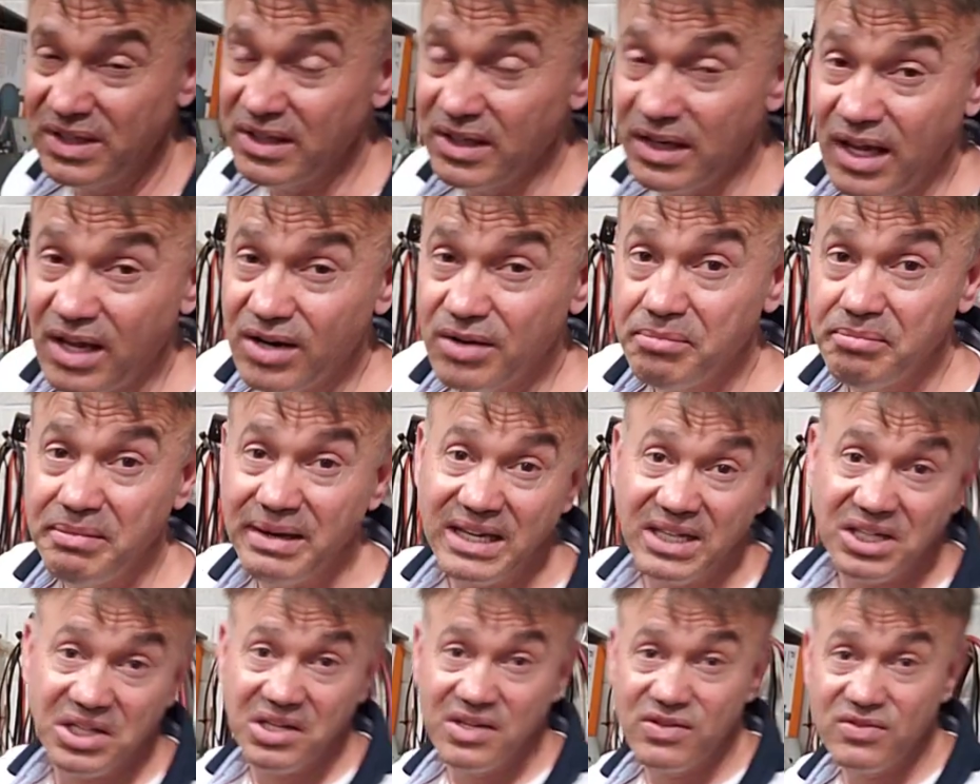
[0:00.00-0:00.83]
need a lot of
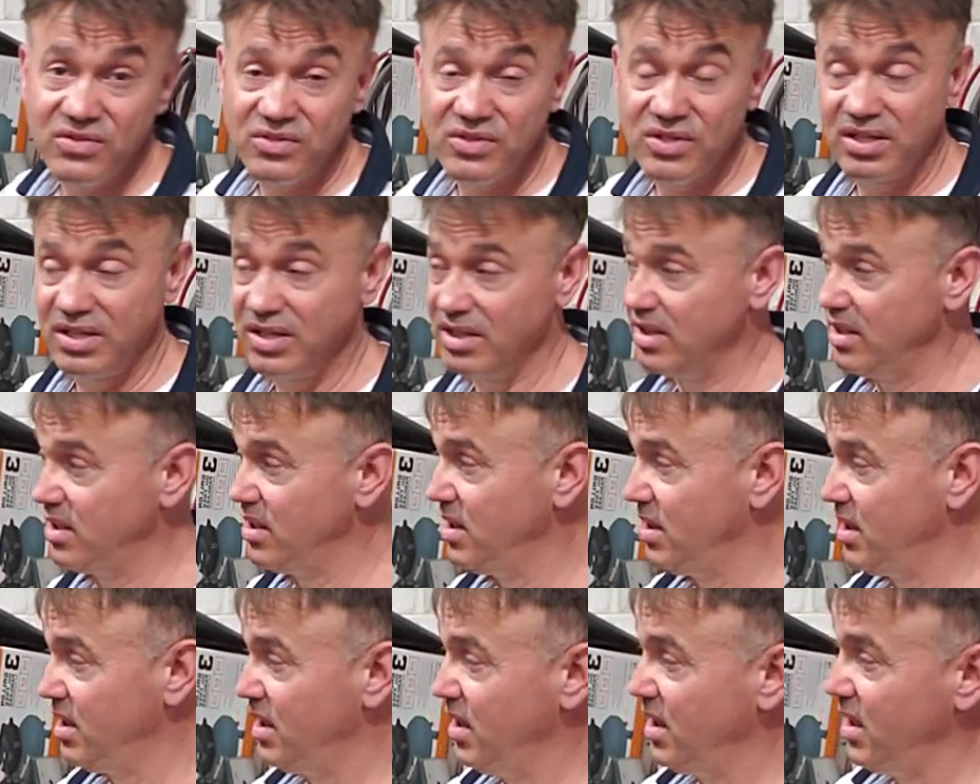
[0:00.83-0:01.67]
maintenance,
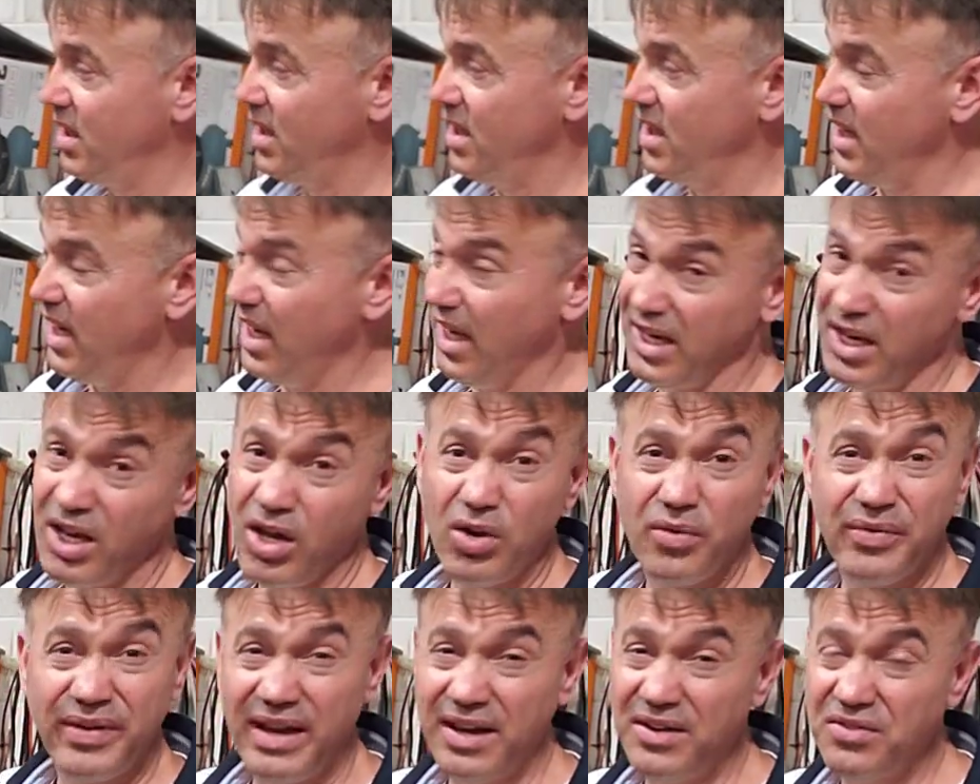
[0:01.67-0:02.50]
a
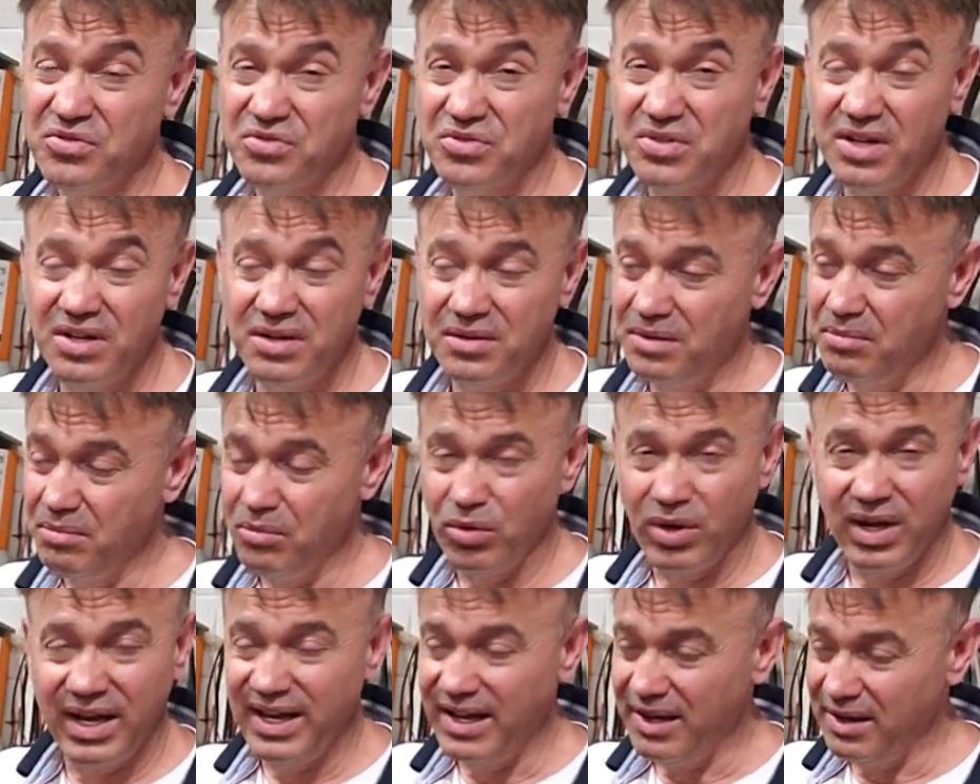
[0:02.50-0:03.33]
lot of extra,
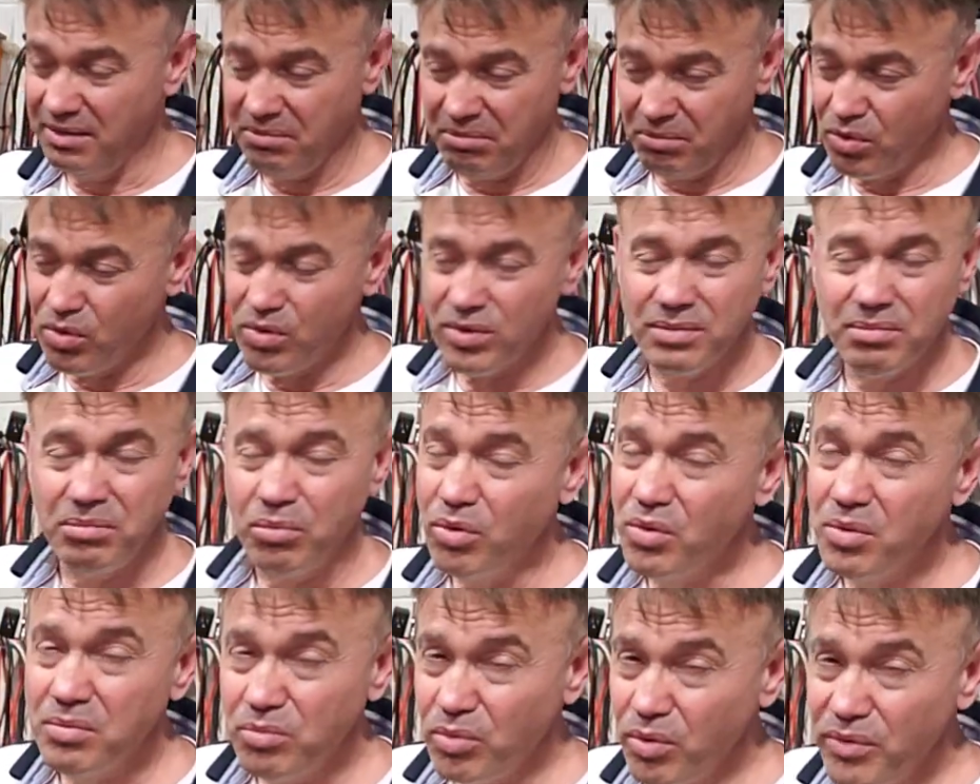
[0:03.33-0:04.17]
more
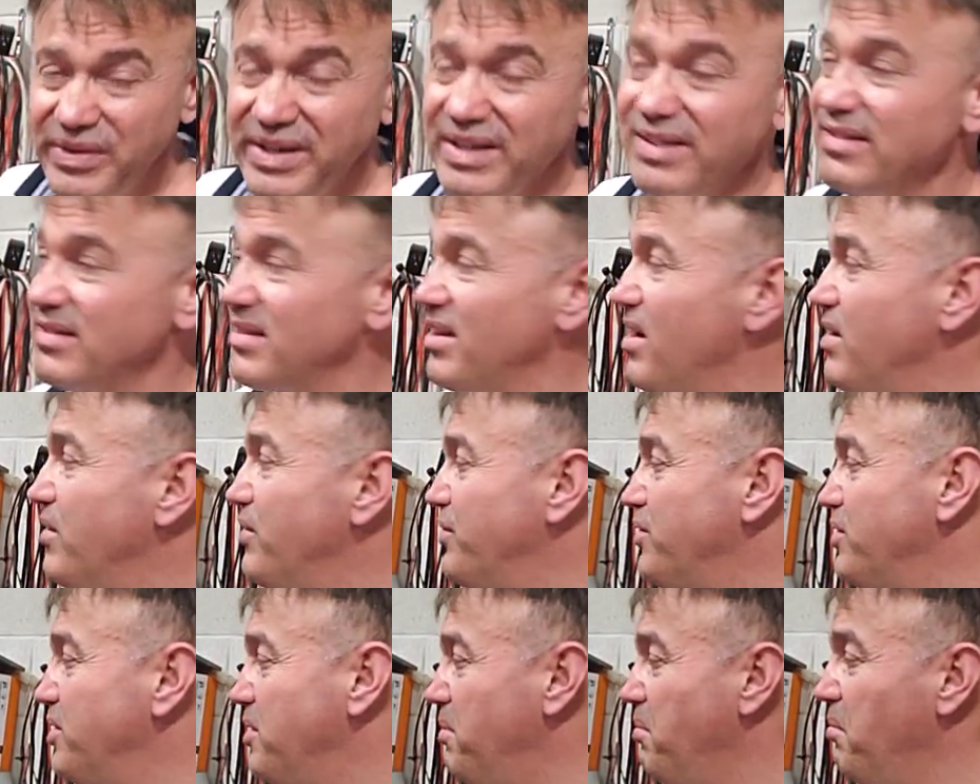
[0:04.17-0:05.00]
moving
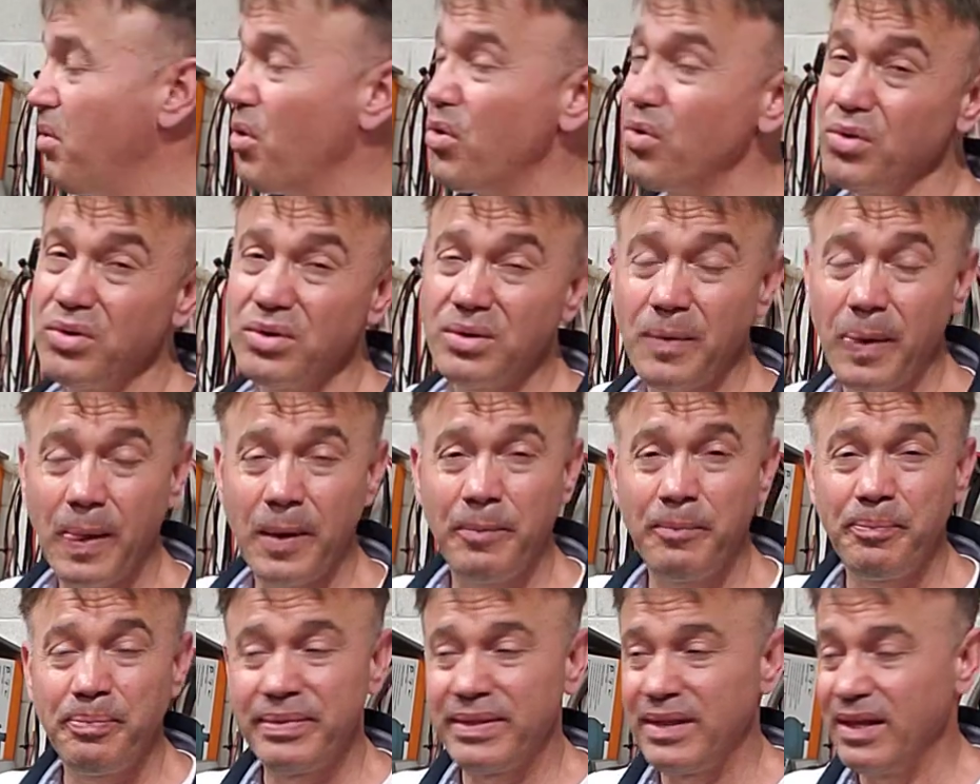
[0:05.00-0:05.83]
stuff, more
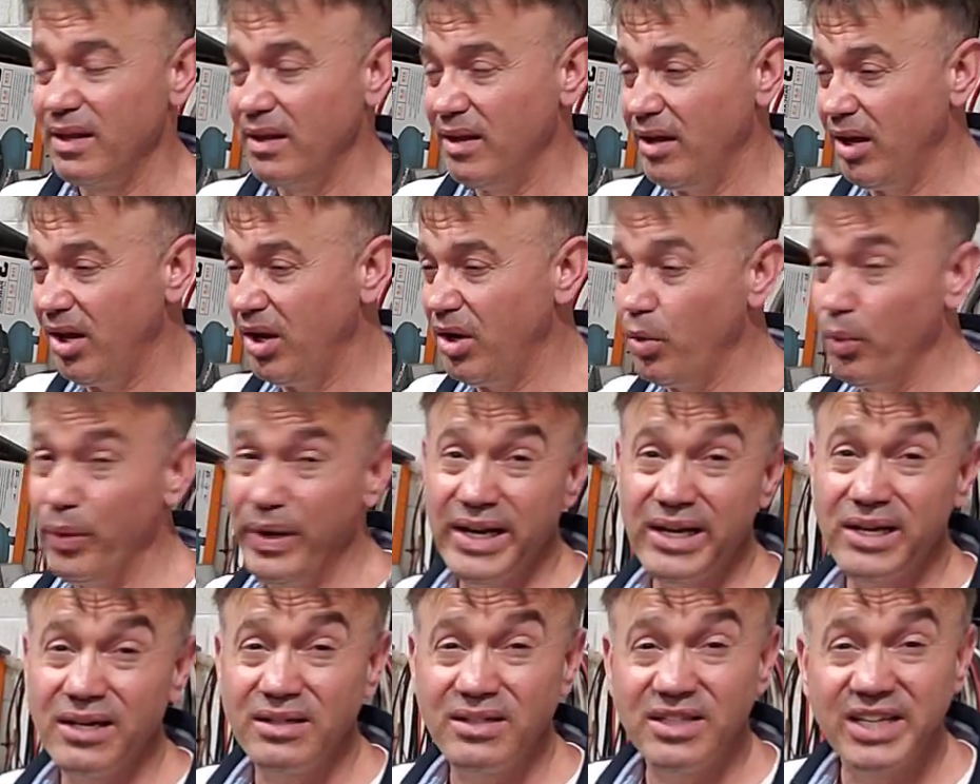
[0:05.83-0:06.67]

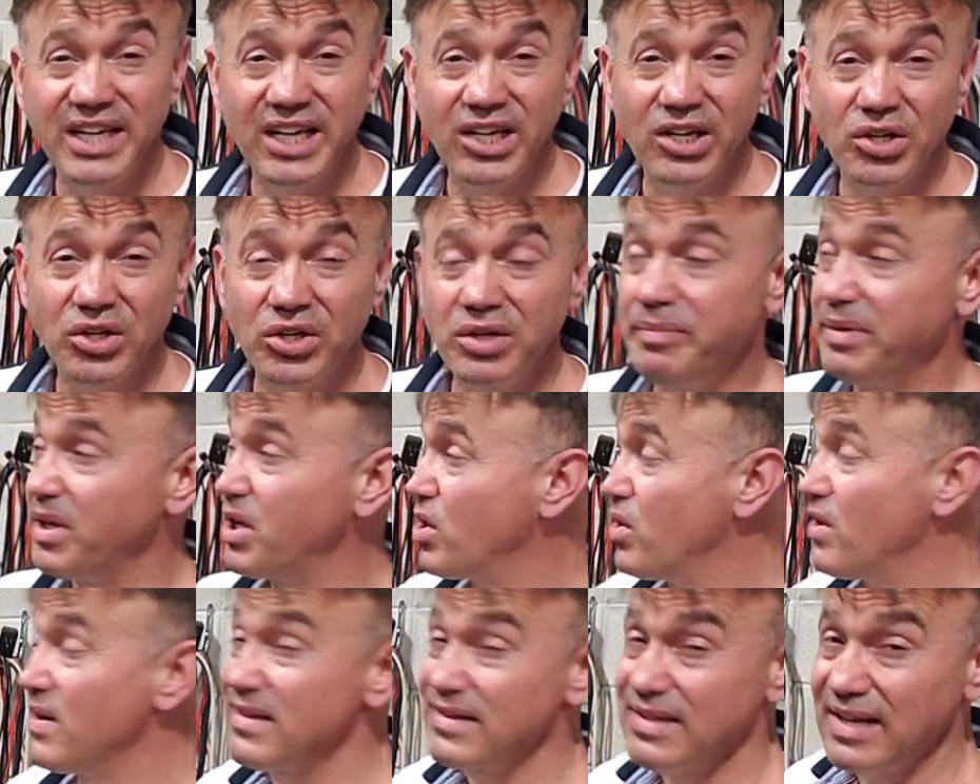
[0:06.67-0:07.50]
wear and tear.
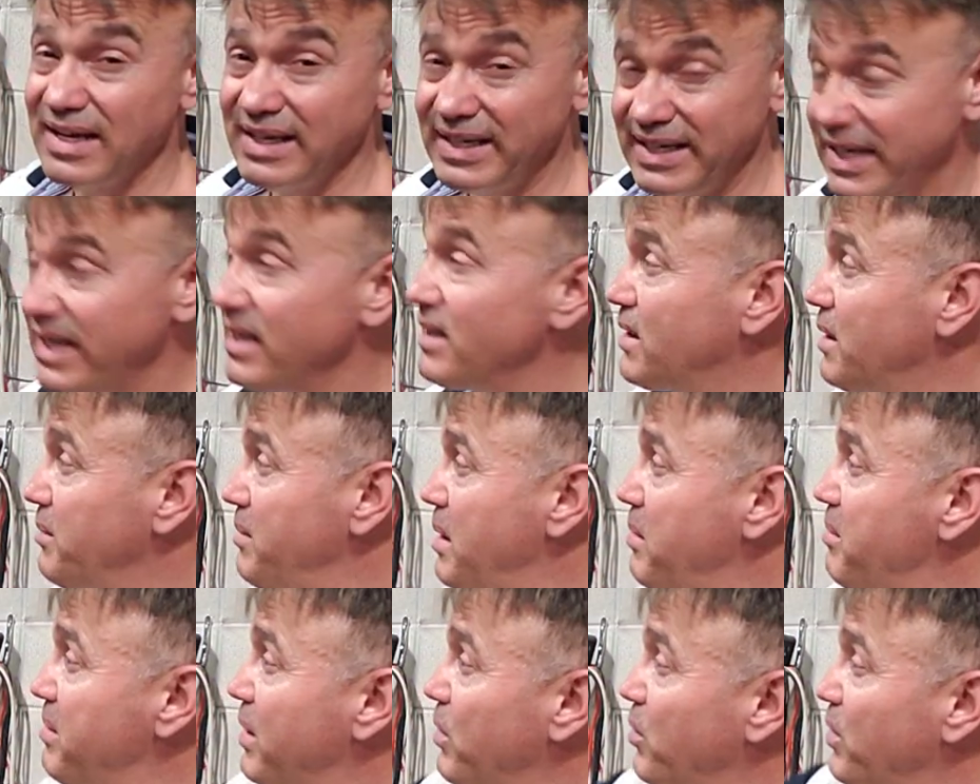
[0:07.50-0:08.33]
Because again,
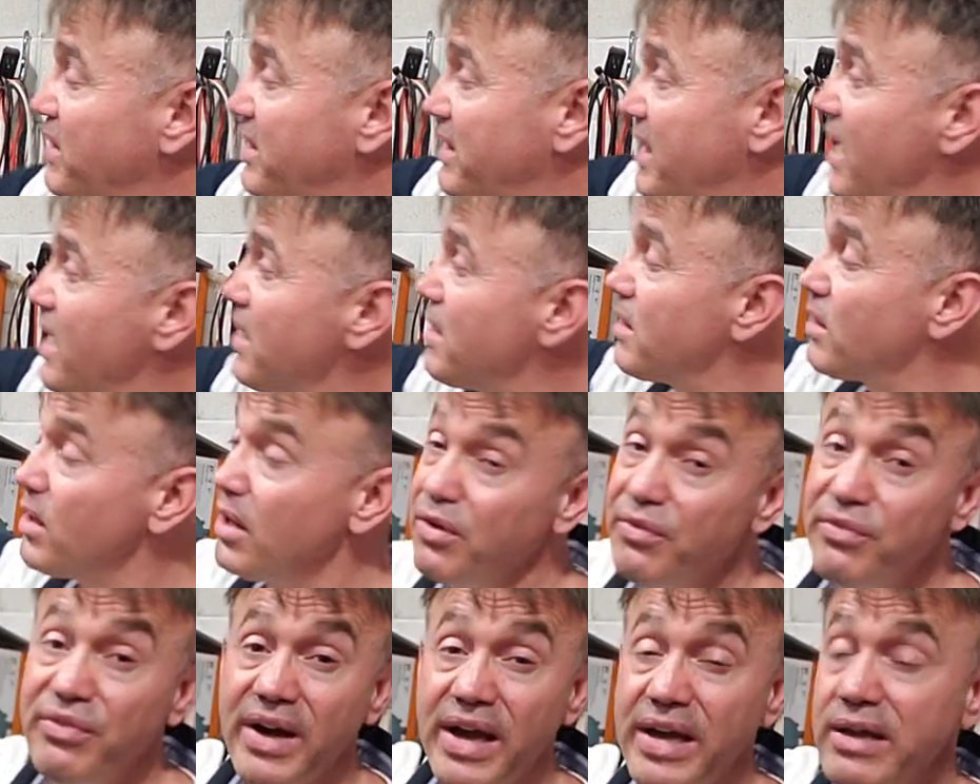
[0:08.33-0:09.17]
remember, when that
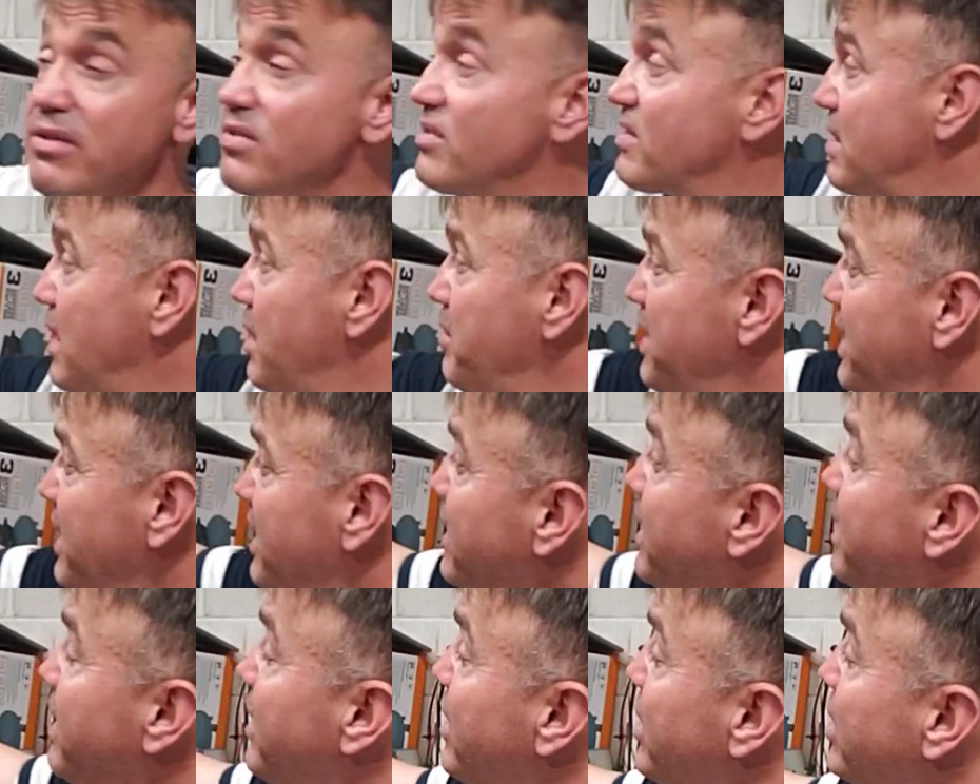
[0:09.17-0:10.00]
fire is coming
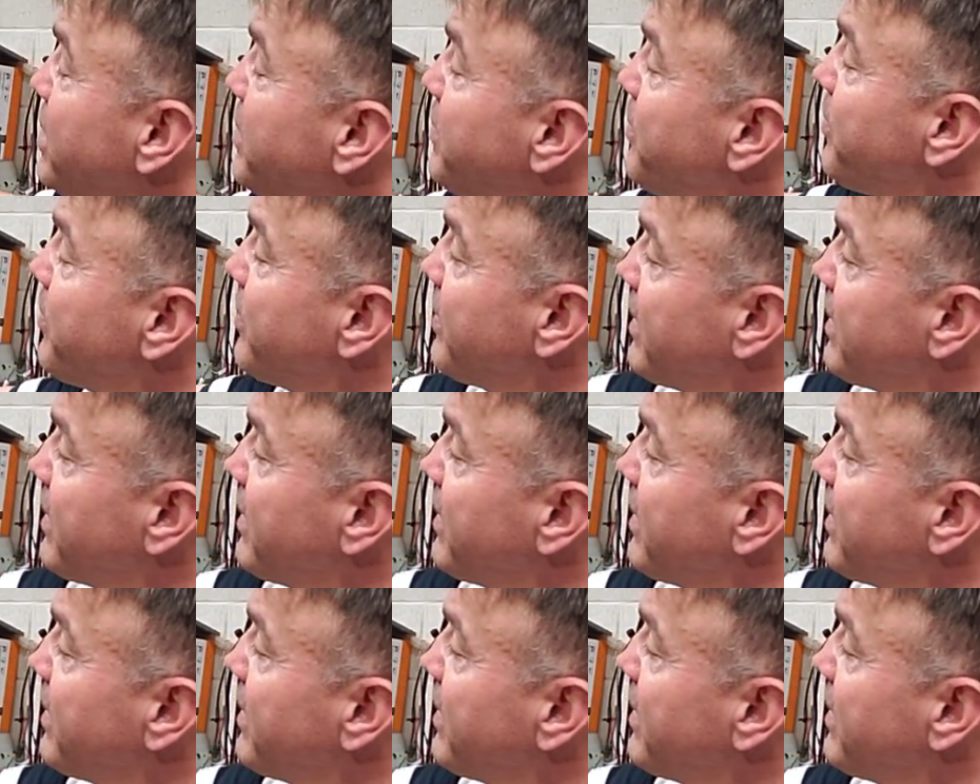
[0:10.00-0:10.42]
in here,